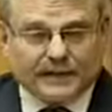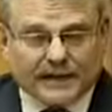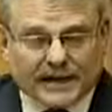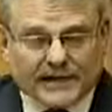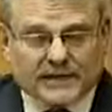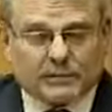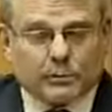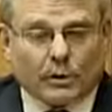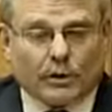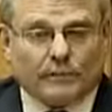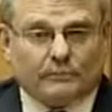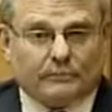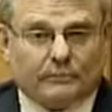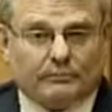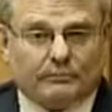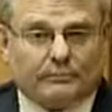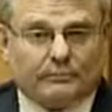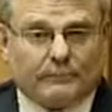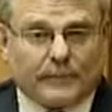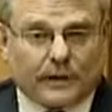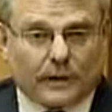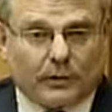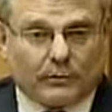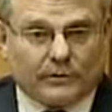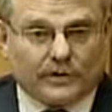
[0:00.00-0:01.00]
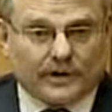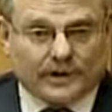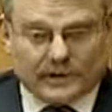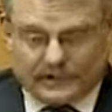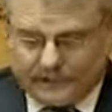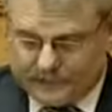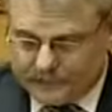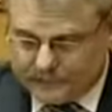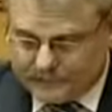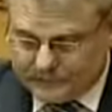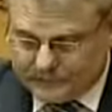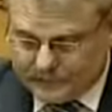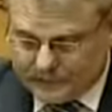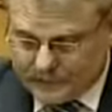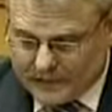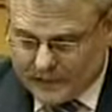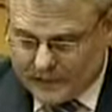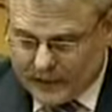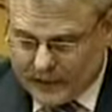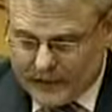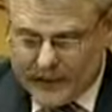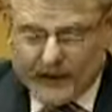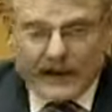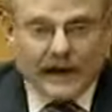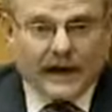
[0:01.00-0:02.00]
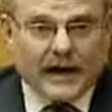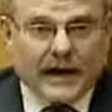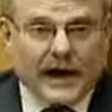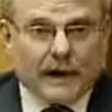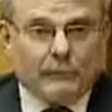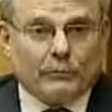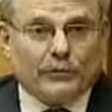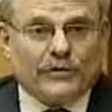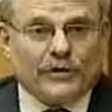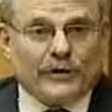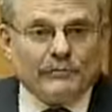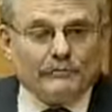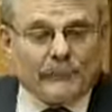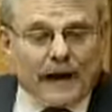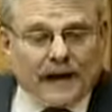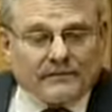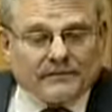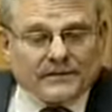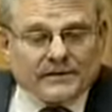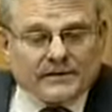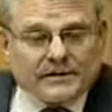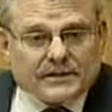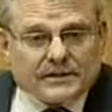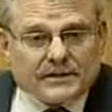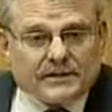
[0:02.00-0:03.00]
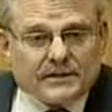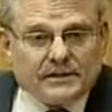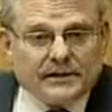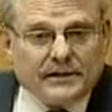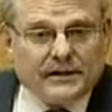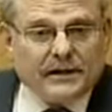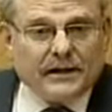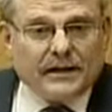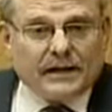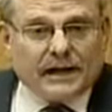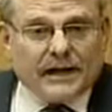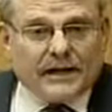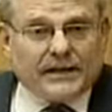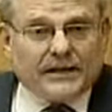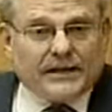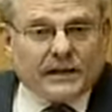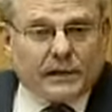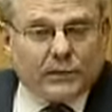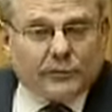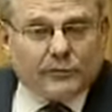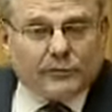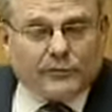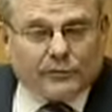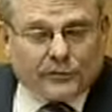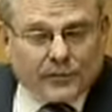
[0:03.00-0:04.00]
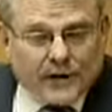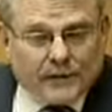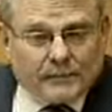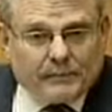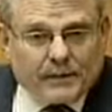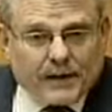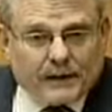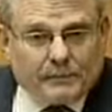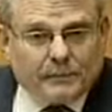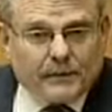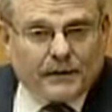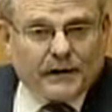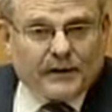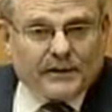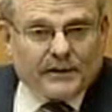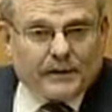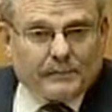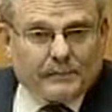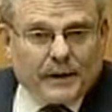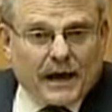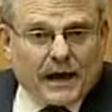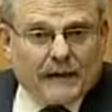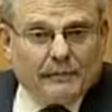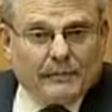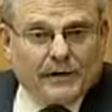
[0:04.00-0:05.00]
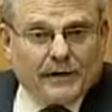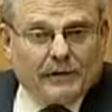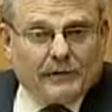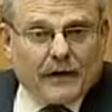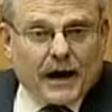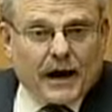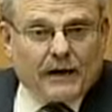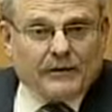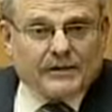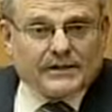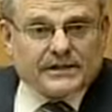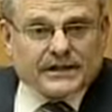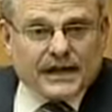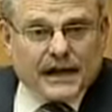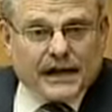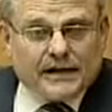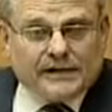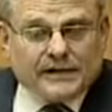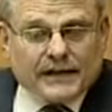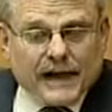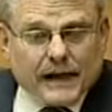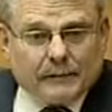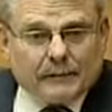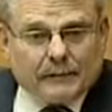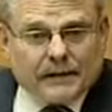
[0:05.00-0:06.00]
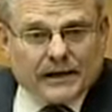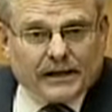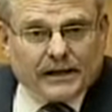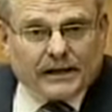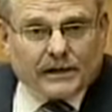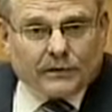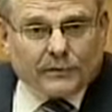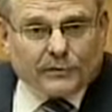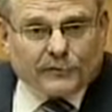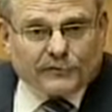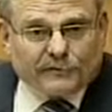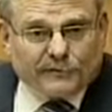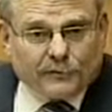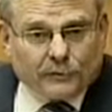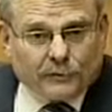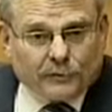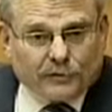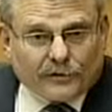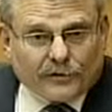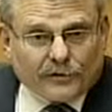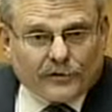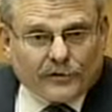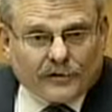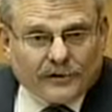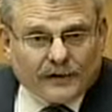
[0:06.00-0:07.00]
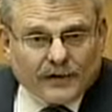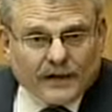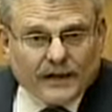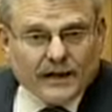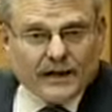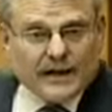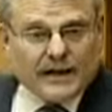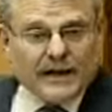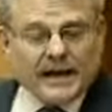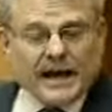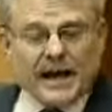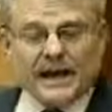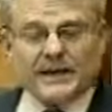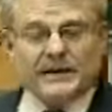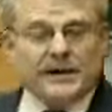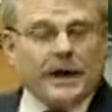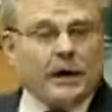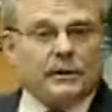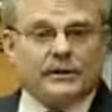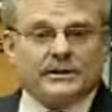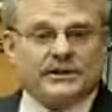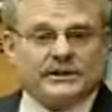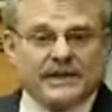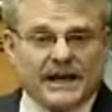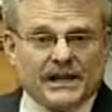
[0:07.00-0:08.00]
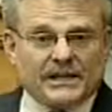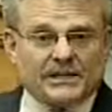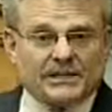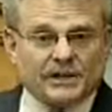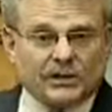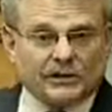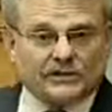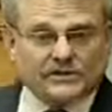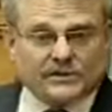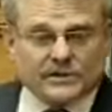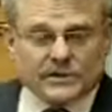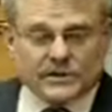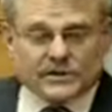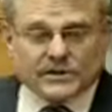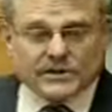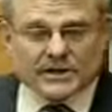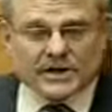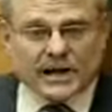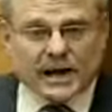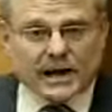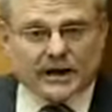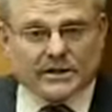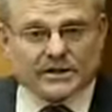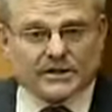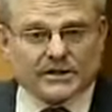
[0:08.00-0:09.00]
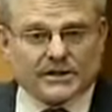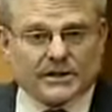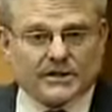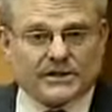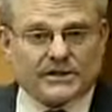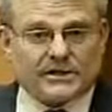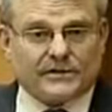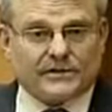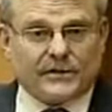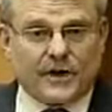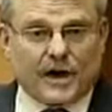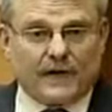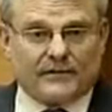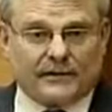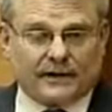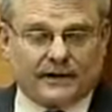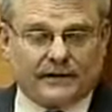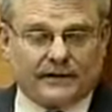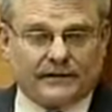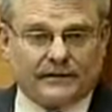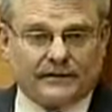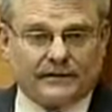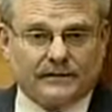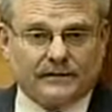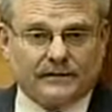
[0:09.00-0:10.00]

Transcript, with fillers: That's what Bell did. And within months, he'd killed three people at the Panmure RSA and damn near killed a fourth. He had no intention of Susan Couch surviving.